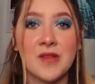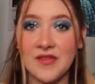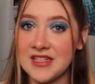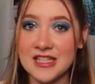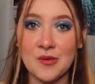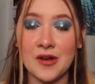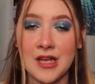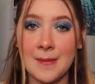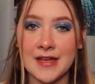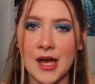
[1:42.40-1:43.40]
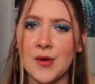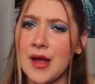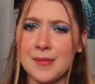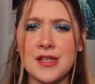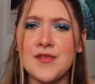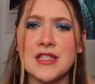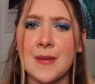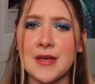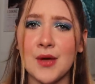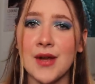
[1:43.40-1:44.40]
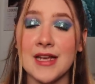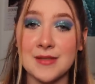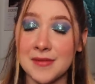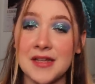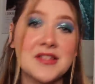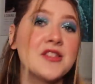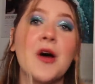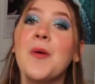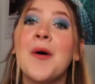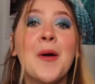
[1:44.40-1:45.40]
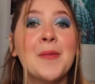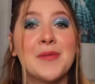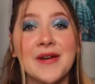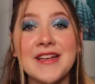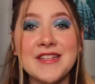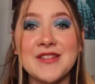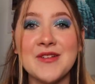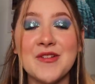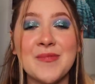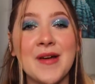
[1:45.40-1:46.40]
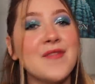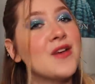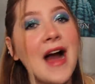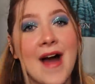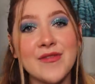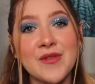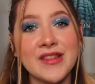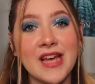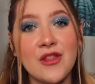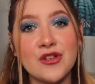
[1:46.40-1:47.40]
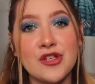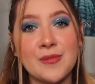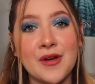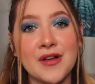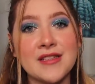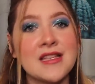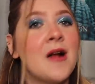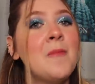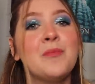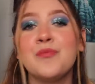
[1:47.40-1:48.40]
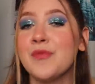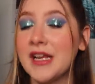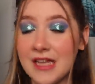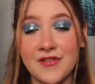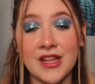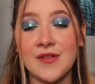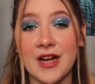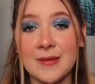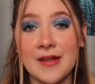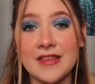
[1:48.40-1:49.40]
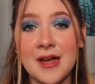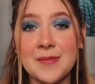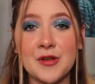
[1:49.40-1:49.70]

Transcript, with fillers: And this is the one coming out. I believe it's coming out next month, so pretty soon. But if you haven't read the other two books I definitely recommend them.